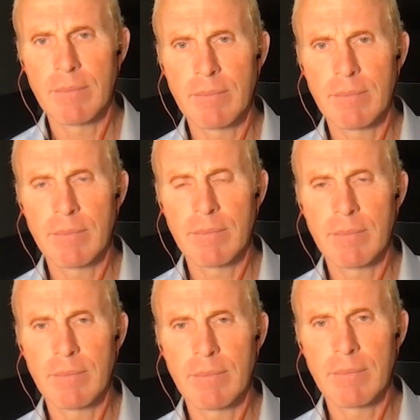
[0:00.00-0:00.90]

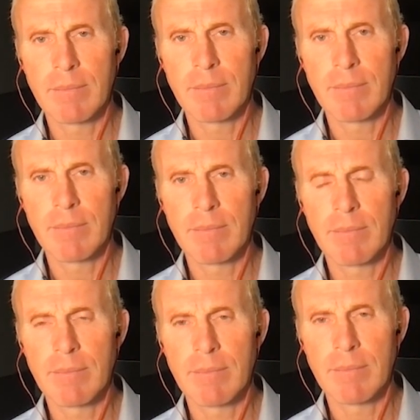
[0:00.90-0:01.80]

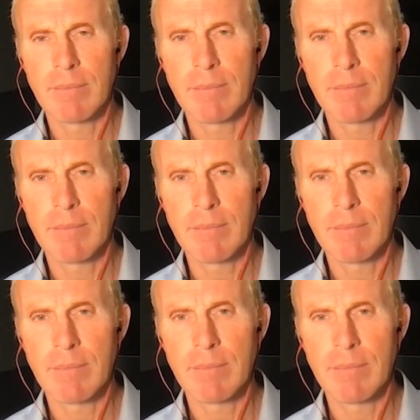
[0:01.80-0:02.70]

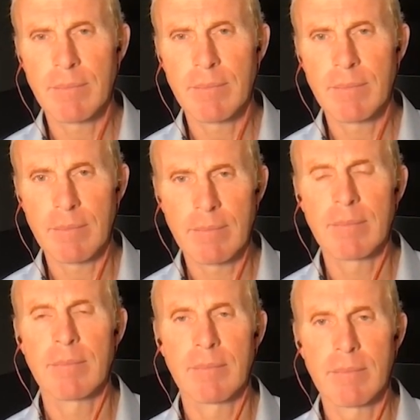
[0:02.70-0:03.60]

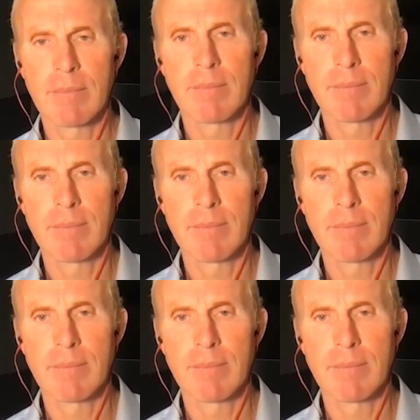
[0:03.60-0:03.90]
This person isn't speaking.